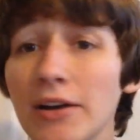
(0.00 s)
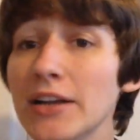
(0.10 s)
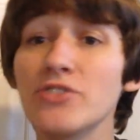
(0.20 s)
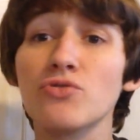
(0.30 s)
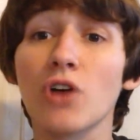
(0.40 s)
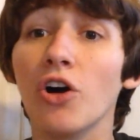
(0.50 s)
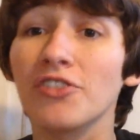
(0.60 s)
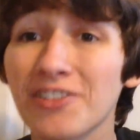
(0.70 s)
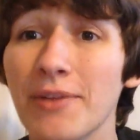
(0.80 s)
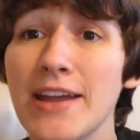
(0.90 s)
wanting to
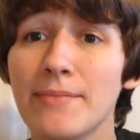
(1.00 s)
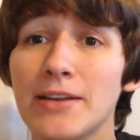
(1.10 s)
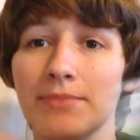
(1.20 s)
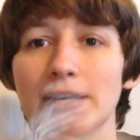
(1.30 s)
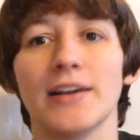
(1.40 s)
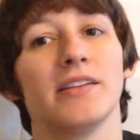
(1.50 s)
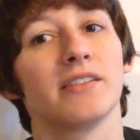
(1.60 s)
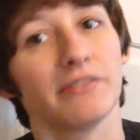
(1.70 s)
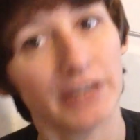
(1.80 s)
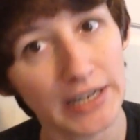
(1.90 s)
call Sweet Mint because
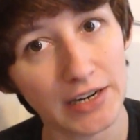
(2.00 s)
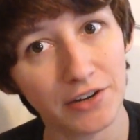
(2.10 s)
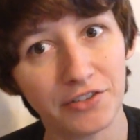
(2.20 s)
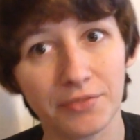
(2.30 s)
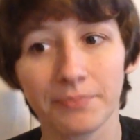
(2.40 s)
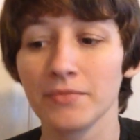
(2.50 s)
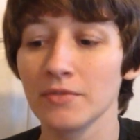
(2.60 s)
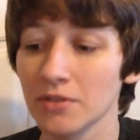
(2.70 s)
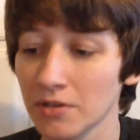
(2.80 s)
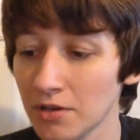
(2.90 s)
of EOS.
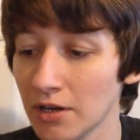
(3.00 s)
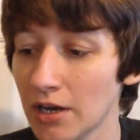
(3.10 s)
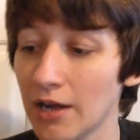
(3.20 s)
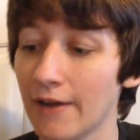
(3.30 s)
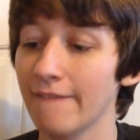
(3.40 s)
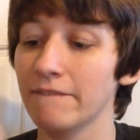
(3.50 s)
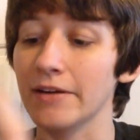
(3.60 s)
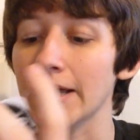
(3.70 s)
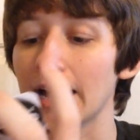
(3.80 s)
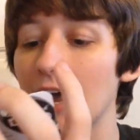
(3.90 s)

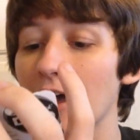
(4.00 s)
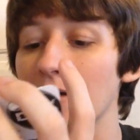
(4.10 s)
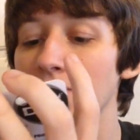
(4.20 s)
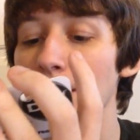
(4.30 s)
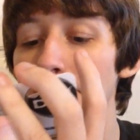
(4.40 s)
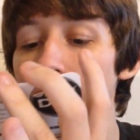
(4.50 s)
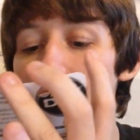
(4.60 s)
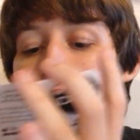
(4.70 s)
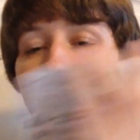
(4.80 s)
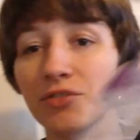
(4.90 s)
We have
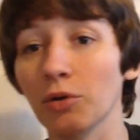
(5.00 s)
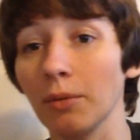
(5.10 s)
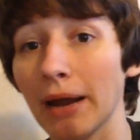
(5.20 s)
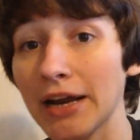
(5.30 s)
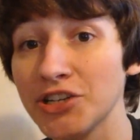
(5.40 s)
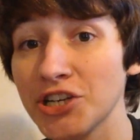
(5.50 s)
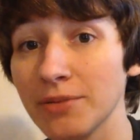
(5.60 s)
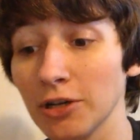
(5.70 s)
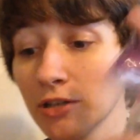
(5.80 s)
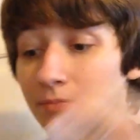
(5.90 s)
Berry Sorbet
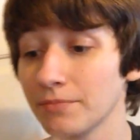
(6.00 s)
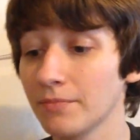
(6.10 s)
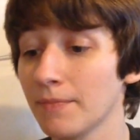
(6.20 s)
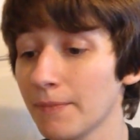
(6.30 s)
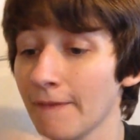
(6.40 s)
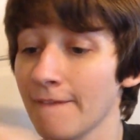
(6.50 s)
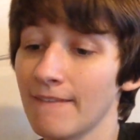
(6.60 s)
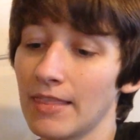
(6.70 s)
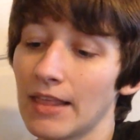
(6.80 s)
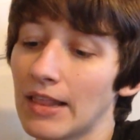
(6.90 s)
Shimmer.
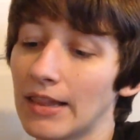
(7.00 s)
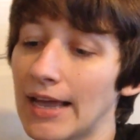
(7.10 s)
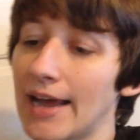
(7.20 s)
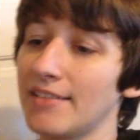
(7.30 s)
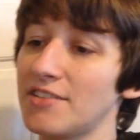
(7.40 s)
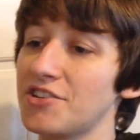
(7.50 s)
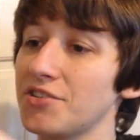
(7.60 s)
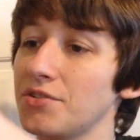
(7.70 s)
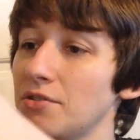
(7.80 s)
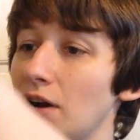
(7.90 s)
And then the last
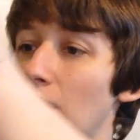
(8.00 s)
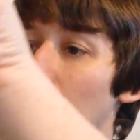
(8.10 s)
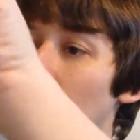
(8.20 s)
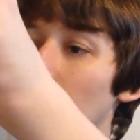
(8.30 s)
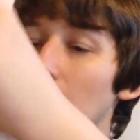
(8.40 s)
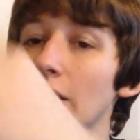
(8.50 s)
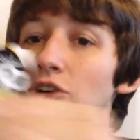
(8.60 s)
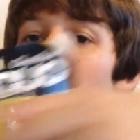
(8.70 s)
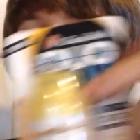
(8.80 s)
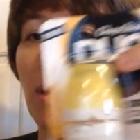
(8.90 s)
2 are
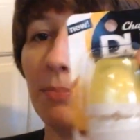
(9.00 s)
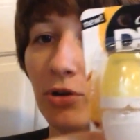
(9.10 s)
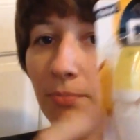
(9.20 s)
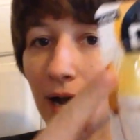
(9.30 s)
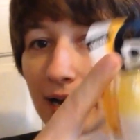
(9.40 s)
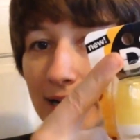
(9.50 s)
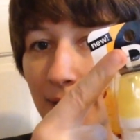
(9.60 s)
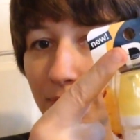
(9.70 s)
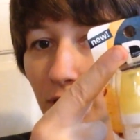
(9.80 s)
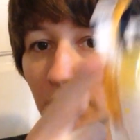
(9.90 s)
Tropical
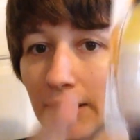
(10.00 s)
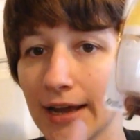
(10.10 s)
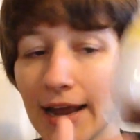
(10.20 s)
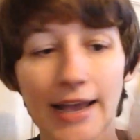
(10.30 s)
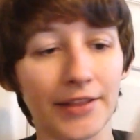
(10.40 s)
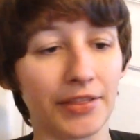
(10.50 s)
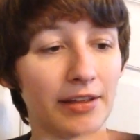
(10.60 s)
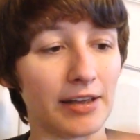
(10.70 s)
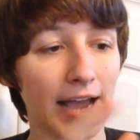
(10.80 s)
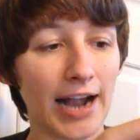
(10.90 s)
Pineapple and
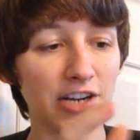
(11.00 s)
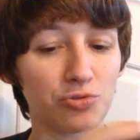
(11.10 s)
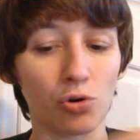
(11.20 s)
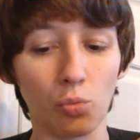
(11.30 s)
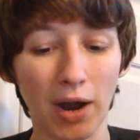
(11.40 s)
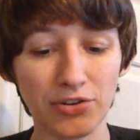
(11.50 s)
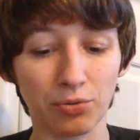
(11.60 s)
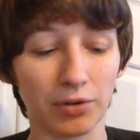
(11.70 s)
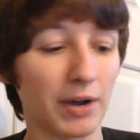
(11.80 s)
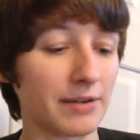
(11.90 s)
the actual white
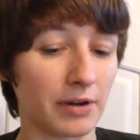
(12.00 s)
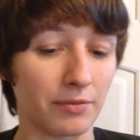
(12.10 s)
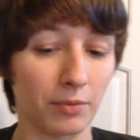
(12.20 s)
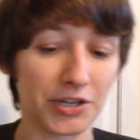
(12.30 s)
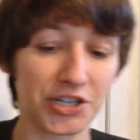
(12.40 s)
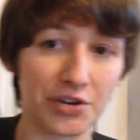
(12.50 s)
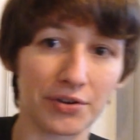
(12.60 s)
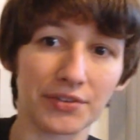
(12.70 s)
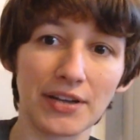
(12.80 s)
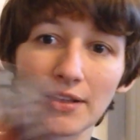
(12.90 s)
one, which you
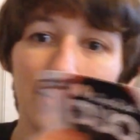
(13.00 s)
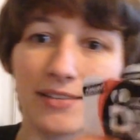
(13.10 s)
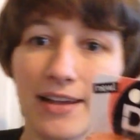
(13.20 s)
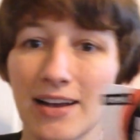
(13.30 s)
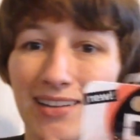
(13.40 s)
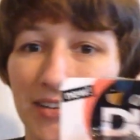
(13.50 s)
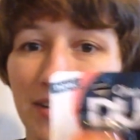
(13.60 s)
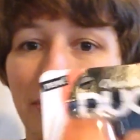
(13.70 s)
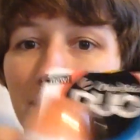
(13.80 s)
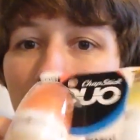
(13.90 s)
can see there is a color
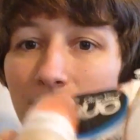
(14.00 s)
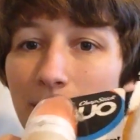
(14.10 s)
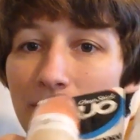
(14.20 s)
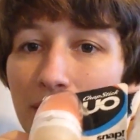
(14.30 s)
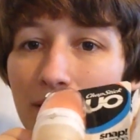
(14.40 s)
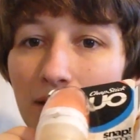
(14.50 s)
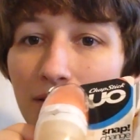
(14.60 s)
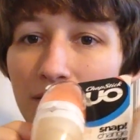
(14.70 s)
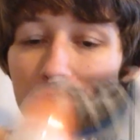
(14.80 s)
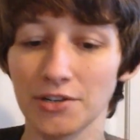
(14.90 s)
difference between
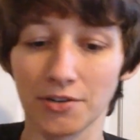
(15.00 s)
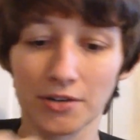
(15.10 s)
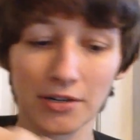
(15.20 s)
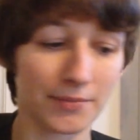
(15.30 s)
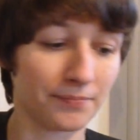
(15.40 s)
those 2,